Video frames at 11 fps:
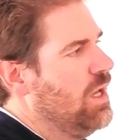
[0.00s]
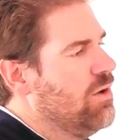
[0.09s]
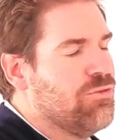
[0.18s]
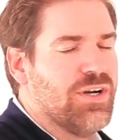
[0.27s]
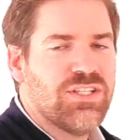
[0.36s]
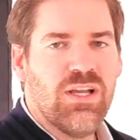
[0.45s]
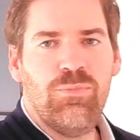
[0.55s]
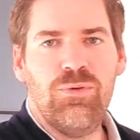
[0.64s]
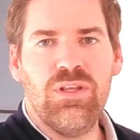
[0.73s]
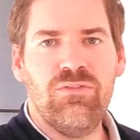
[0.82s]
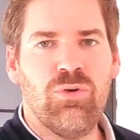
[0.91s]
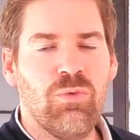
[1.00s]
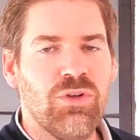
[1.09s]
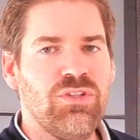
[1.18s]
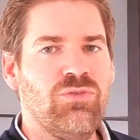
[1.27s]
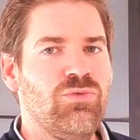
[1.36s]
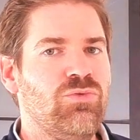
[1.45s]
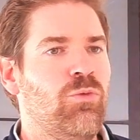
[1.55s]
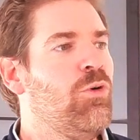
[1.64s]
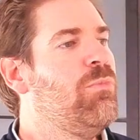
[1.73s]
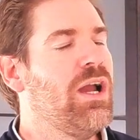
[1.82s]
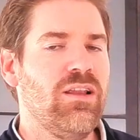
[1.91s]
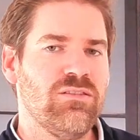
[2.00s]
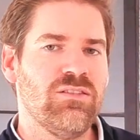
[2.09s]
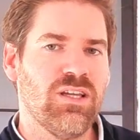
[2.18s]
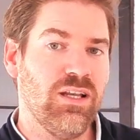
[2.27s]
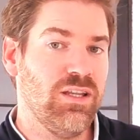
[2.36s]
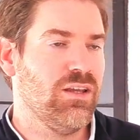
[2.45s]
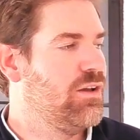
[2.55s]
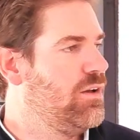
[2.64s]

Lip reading: For example, if we wanted to do a mobile laser scanning